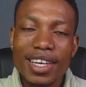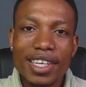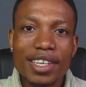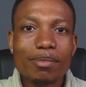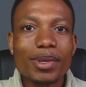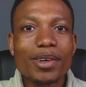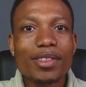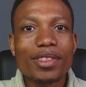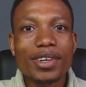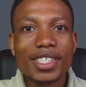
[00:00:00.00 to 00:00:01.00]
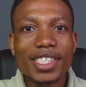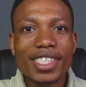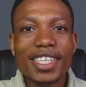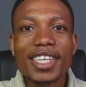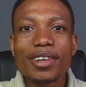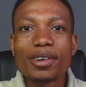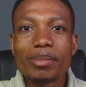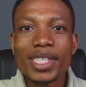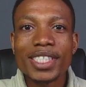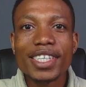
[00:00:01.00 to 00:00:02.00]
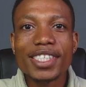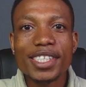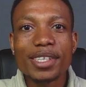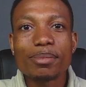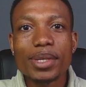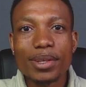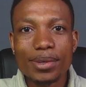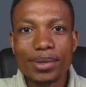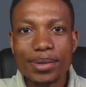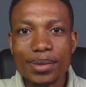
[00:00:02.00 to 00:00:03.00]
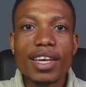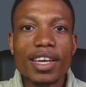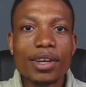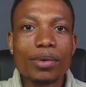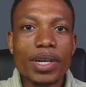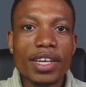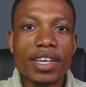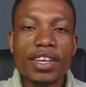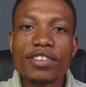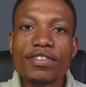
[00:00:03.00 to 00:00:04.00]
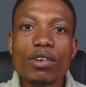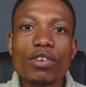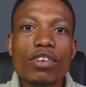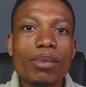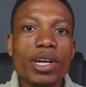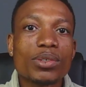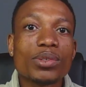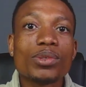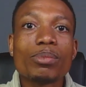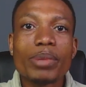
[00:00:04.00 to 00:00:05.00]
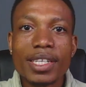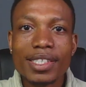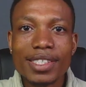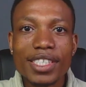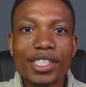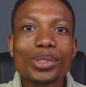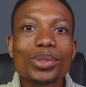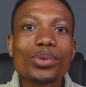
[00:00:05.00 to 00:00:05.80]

give me your thoughts in the comment section below. Anyway, swilo swa manyunyu means too